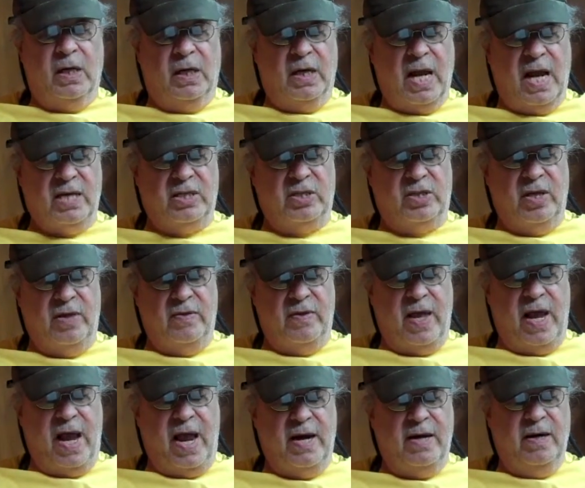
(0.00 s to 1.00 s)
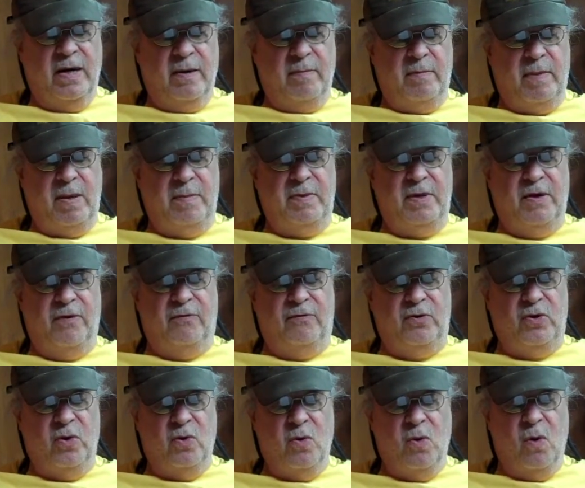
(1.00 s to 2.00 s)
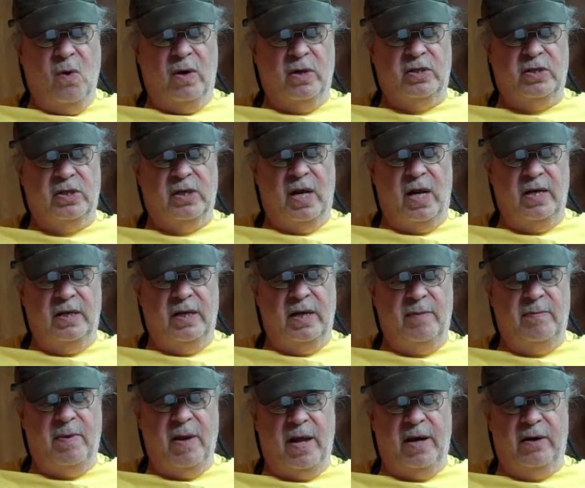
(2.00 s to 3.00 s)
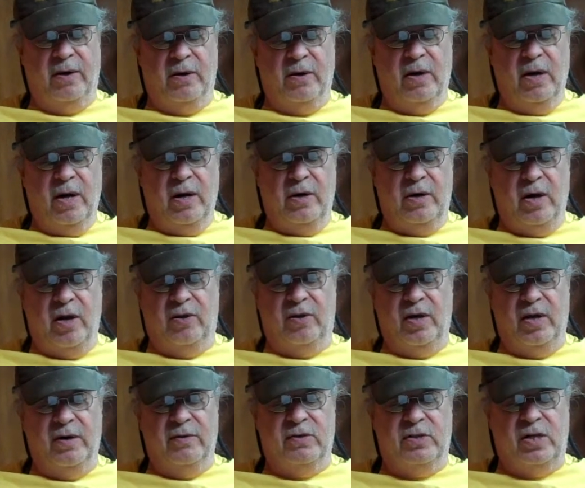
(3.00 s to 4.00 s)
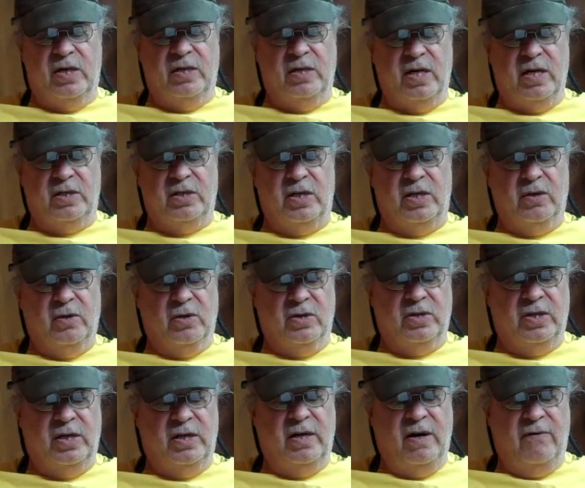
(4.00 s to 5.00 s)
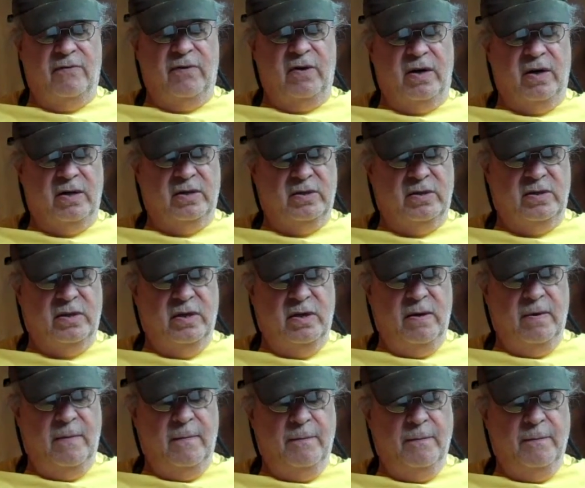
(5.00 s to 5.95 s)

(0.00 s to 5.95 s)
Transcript: less than that, maybe a few who are slightly better, nothing of statistical significance.